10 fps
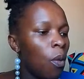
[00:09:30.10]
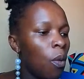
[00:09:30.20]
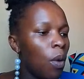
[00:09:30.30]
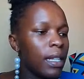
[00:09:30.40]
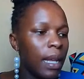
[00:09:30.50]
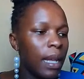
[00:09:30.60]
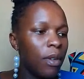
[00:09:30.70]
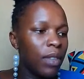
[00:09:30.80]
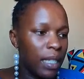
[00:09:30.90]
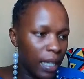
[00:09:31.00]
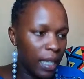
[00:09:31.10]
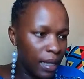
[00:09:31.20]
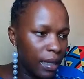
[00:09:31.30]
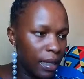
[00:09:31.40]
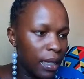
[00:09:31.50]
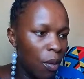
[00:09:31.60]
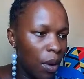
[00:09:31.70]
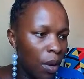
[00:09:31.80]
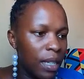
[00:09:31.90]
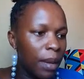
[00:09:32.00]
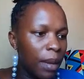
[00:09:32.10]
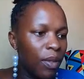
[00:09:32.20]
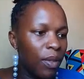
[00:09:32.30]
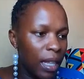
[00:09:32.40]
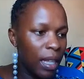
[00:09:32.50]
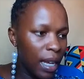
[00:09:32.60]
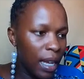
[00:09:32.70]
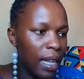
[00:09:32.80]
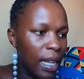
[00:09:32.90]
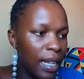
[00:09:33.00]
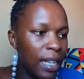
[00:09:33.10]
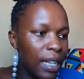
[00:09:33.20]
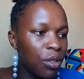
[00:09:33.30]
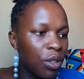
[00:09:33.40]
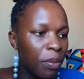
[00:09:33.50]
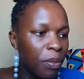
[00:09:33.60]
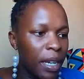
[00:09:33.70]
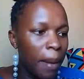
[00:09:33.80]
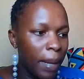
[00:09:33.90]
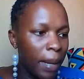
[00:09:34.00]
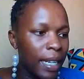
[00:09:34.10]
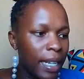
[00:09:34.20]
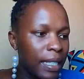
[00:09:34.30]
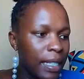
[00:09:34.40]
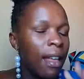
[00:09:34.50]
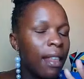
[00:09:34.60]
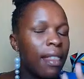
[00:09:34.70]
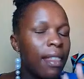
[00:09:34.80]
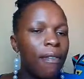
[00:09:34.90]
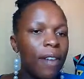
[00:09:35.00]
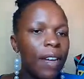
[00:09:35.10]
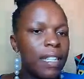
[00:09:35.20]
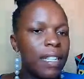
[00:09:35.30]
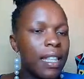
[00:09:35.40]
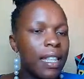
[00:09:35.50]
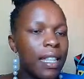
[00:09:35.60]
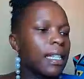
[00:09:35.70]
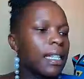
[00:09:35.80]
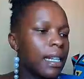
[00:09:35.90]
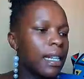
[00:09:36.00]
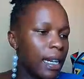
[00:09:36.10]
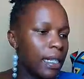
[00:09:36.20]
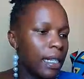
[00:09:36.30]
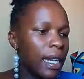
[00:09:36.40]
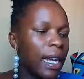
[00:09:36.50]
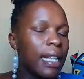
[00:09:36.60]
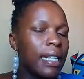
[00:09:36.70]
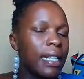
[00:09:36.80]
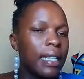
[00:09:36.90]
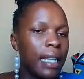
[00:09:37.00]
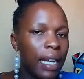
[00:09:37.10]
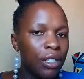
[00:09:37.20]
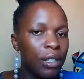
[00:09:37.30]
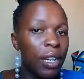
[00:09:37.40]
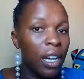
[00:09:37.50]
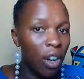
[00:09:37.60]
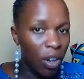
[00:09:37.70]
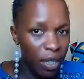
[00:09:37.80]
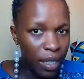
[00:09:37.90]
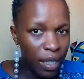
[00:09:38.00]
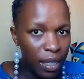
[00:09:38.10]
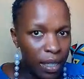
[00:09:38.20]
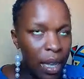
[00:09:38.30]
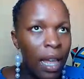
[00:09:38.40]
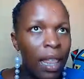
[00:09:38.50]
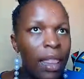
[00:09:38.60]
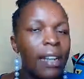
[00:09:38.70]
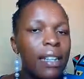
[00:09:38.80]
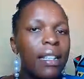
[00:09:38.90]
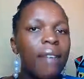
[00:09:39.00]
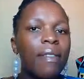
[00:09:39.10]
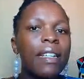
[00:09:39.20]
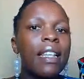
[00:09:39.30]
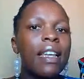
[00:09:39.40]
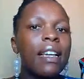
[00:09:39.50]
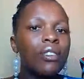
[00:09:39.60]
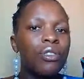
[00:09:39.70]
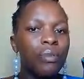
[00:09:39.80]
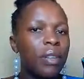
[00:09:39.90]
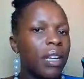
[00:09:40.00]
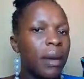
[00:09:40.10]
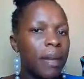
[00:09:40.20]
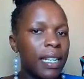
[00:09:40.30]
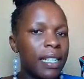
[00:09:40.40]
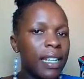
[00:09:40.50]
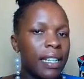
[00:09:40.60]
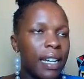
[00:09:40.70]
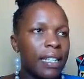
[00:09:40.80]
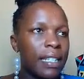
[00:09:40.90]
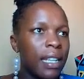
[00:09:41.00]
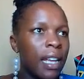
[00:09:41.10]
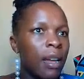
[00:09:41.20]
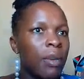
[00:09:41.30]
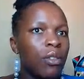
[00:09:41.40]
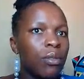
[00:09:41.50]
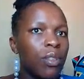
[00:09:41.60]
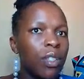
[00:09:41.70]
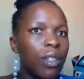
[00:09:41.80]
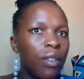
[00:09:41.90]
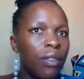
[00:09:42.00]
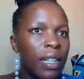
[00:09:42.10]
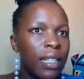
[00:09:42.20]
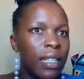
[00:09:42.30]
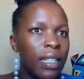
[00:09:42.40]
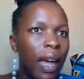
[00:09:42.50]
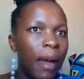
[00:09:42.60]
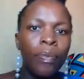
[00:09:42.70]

What are some of the skills? What are some of the things that a social media manager? The first thing is creating and scheduling content. That is the first thing a social media manager does, because most of the time,